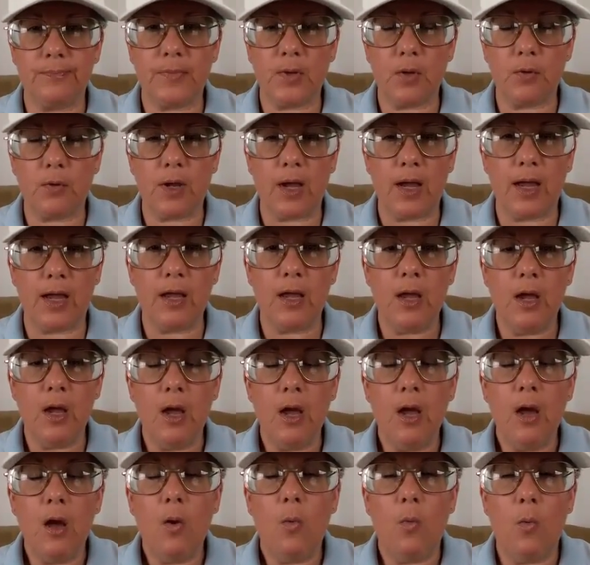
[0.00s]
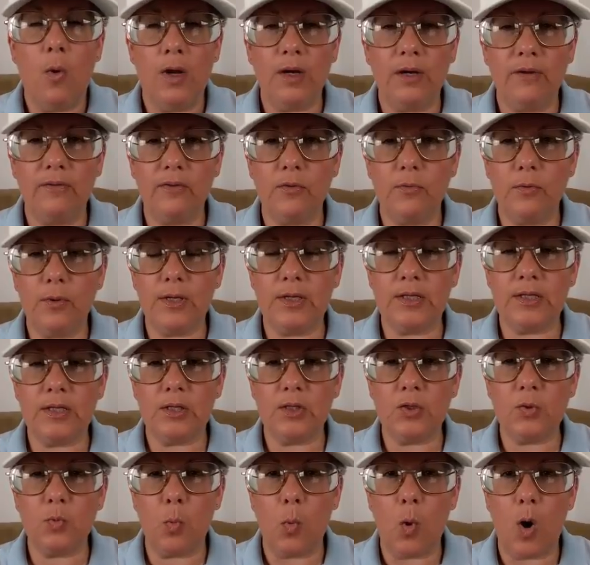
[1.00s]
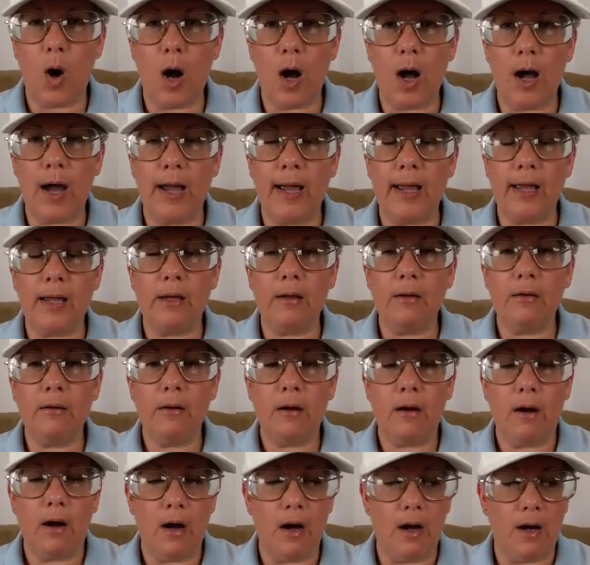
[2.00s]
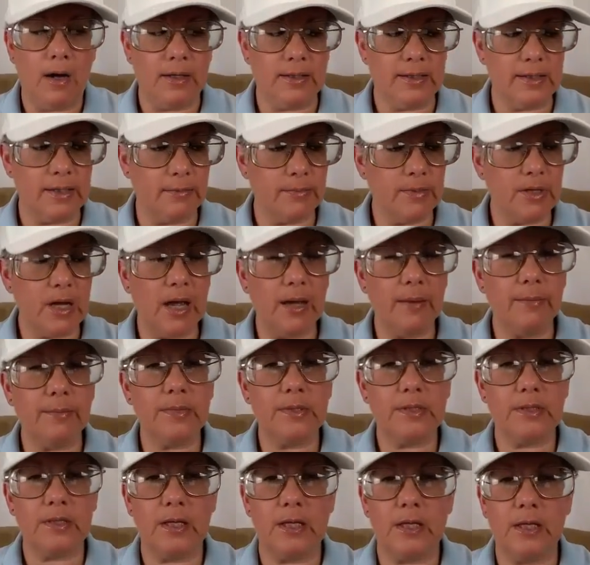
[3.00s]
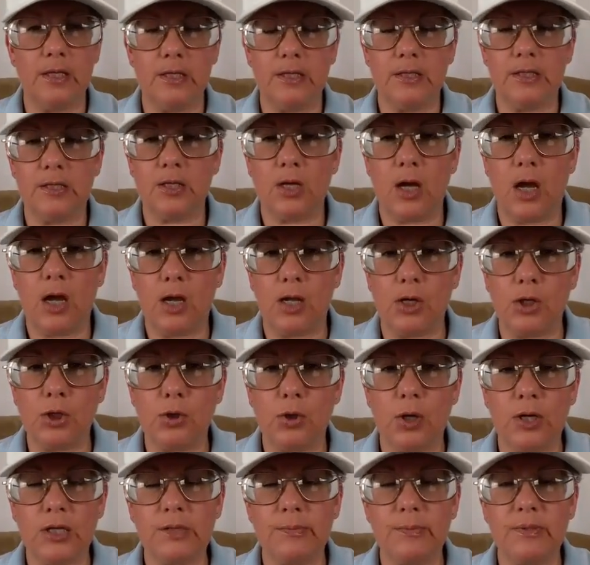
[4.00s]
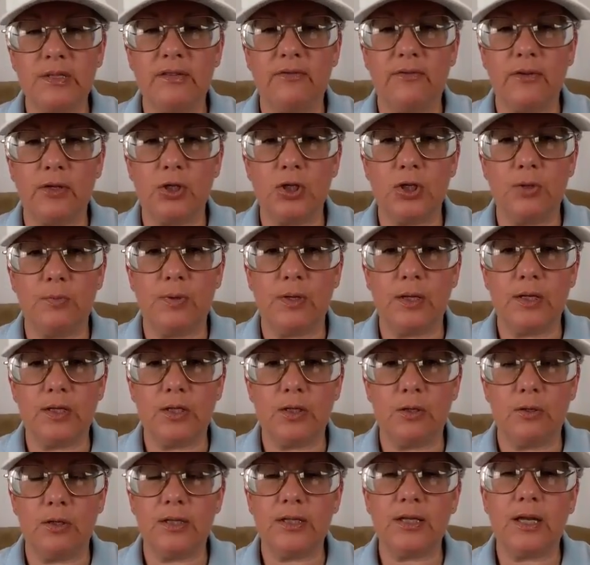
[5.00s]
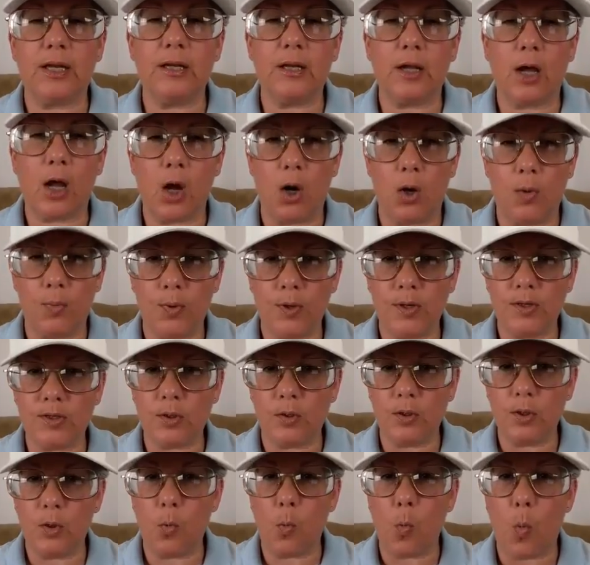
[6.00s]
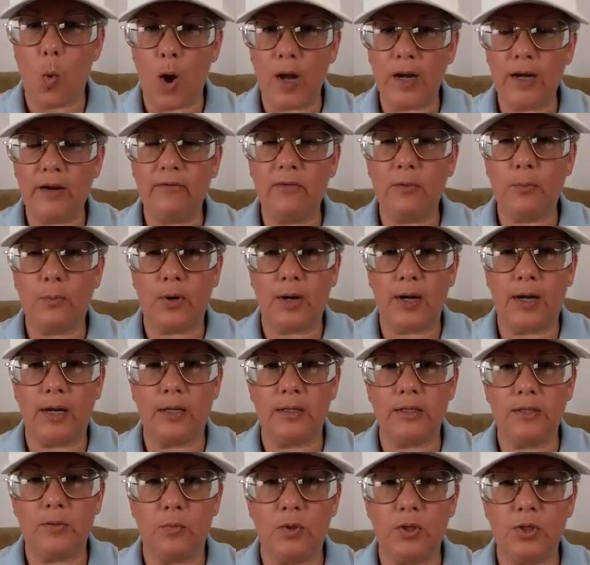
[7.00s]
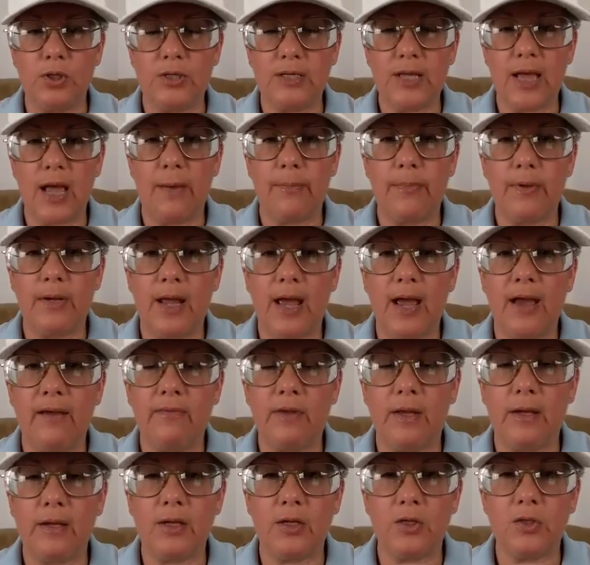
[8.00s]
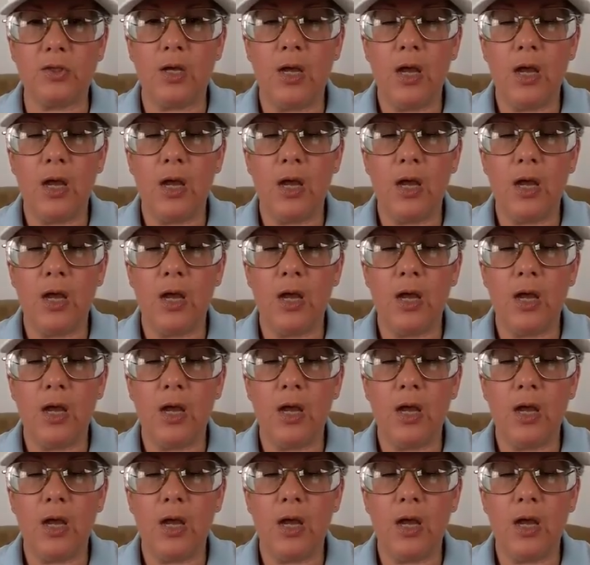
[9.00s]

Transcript: Okay, one of the reasons why sometimes these truck-specific GPS units, and the Cobra is only one of the brands, and we just happen to have that because